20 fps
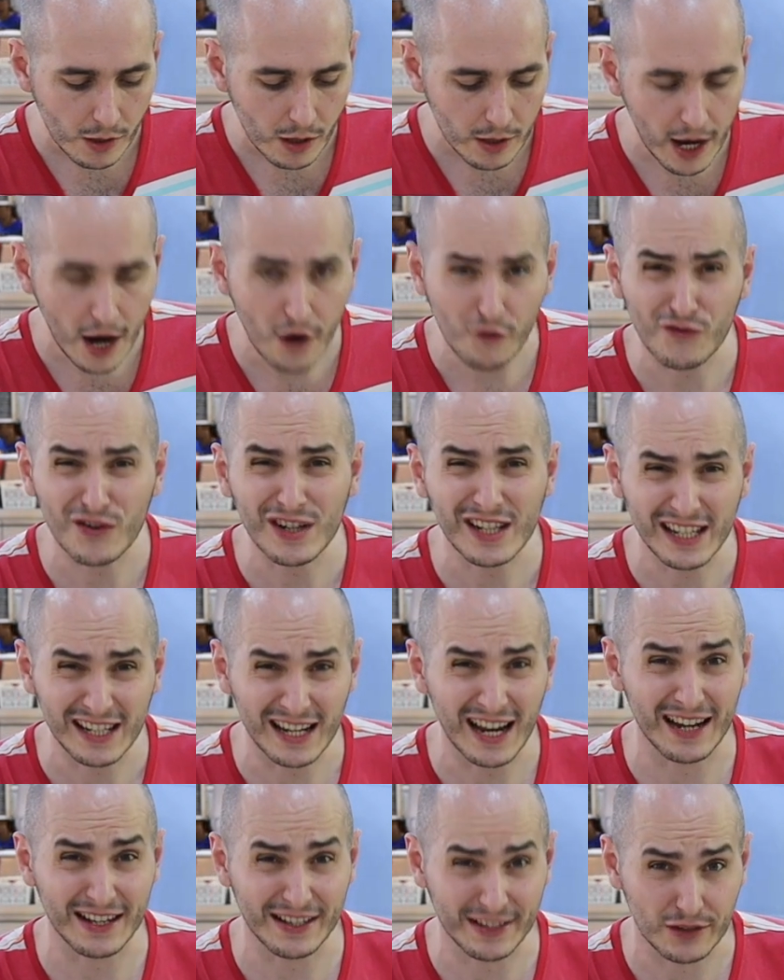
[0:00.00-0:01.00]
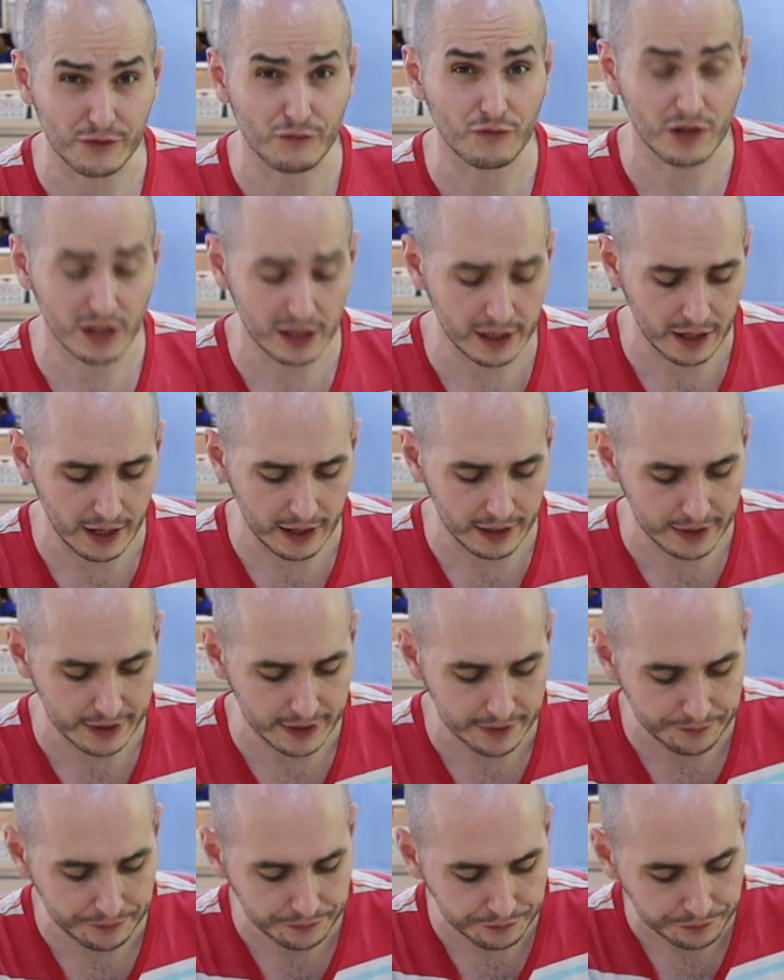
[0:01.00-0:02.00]
Yeah, really nice, really
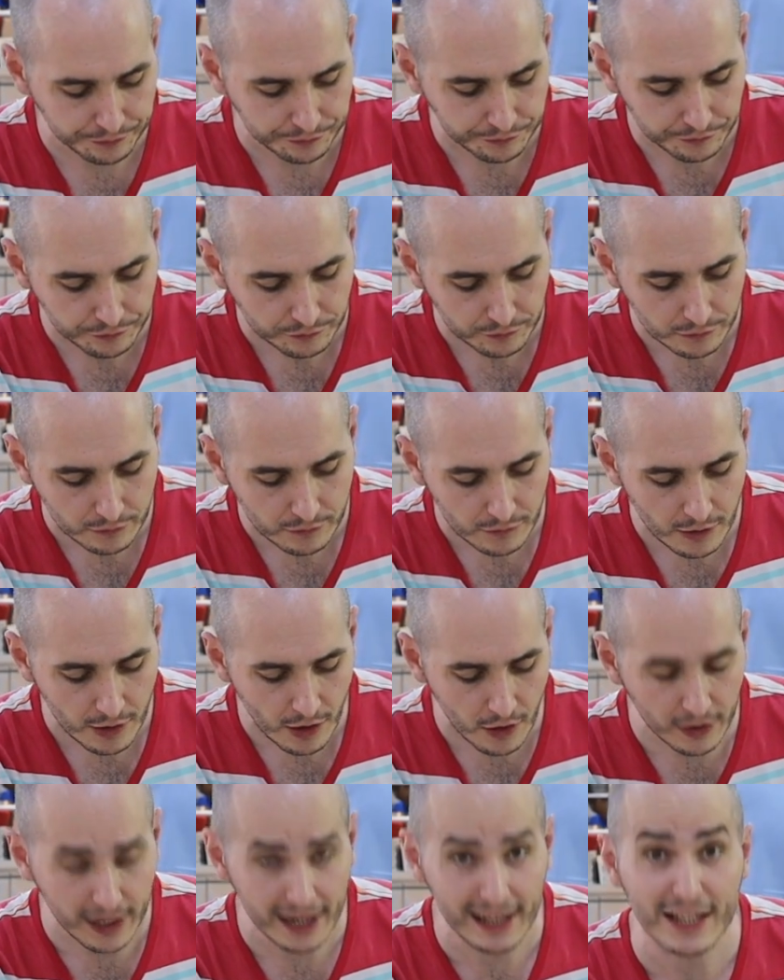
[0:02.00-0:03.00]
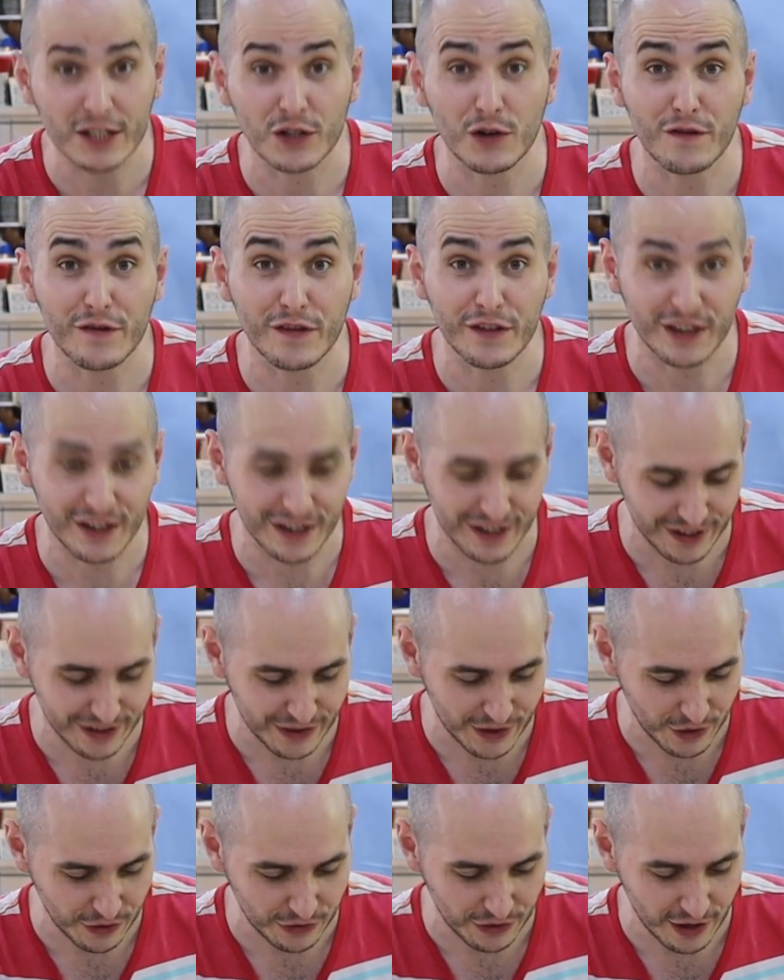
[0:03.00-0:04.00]
nice. Okay, let's go in for
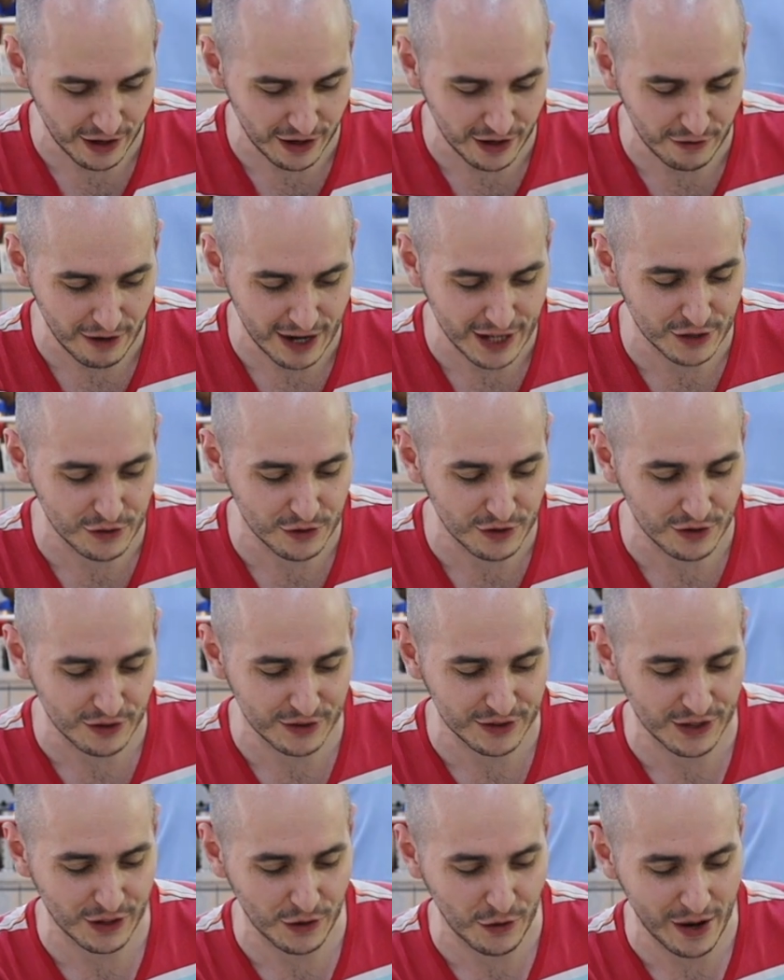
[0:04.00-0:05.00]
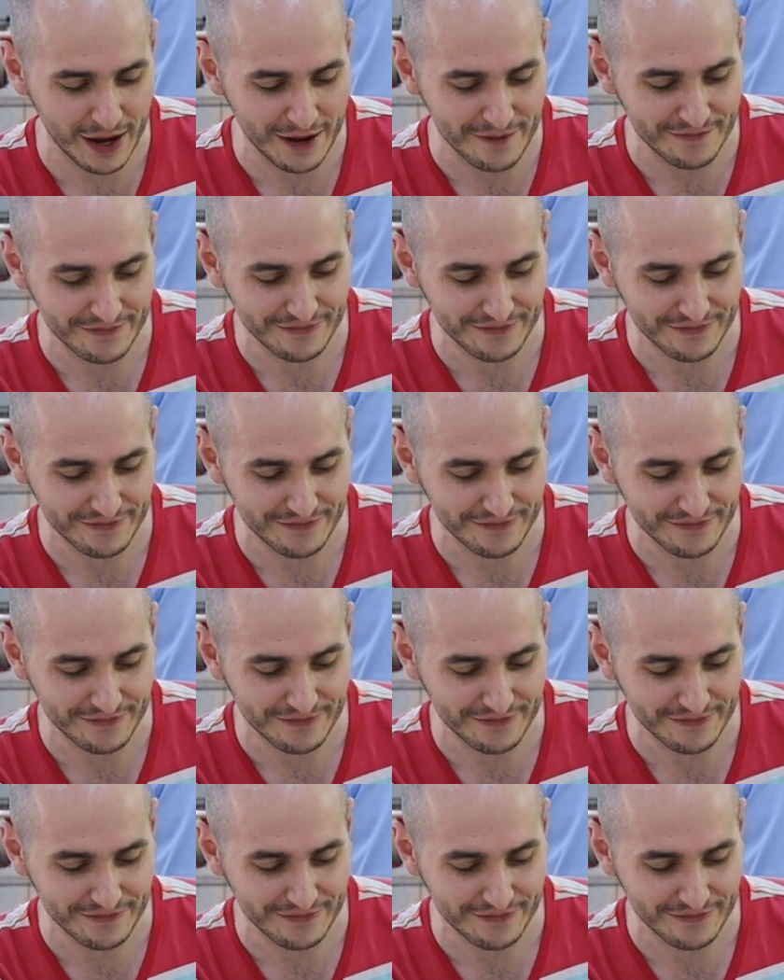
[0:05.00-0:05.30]
the rice noodles, the Kway.